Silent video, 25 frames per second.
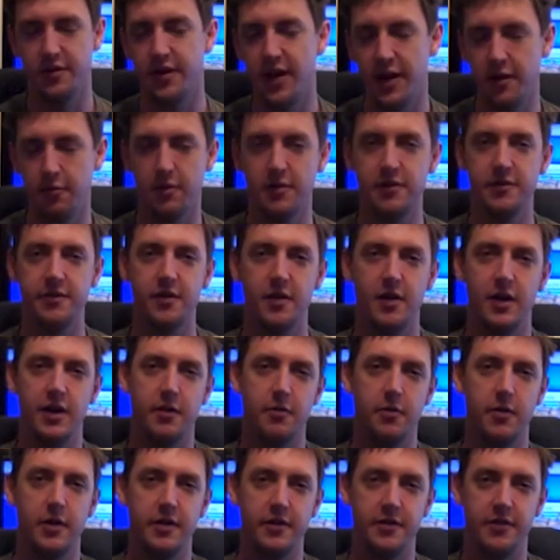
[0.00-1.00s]
Day 1 started
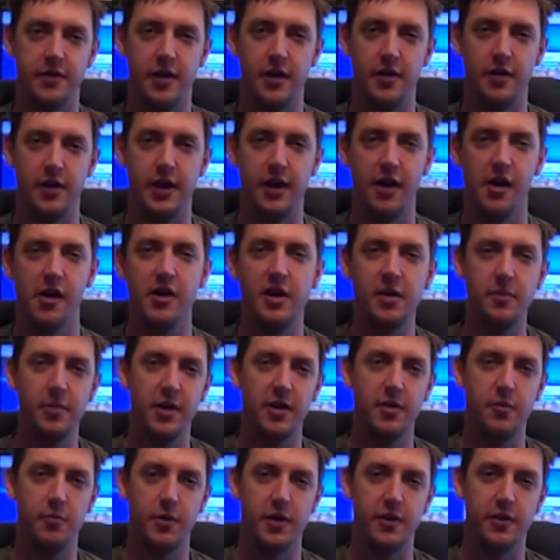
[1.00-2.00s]
quite slowly. I only
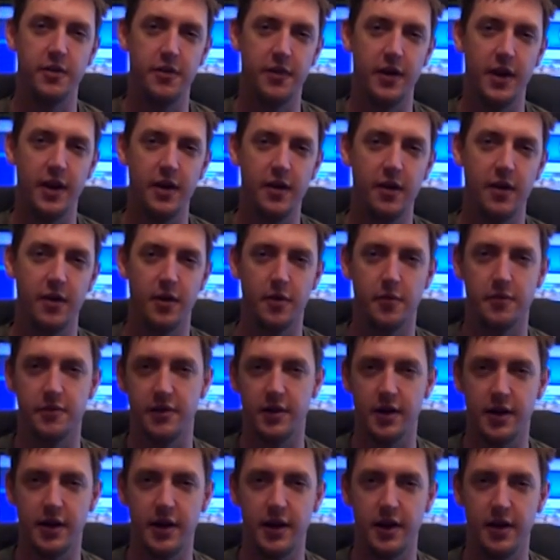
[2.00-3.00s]
bid on one thing and I was
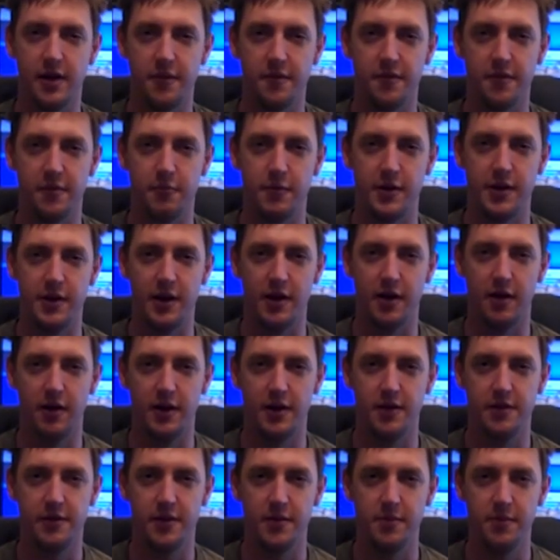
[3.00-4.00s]
lucky enough to win that
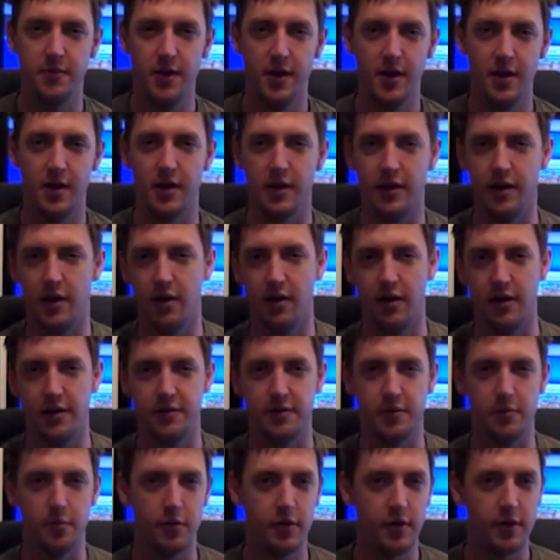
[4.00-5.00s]
item, and that
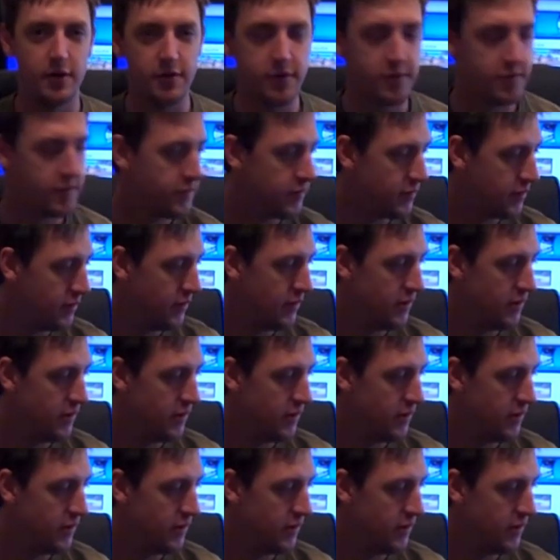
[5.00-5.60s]
item was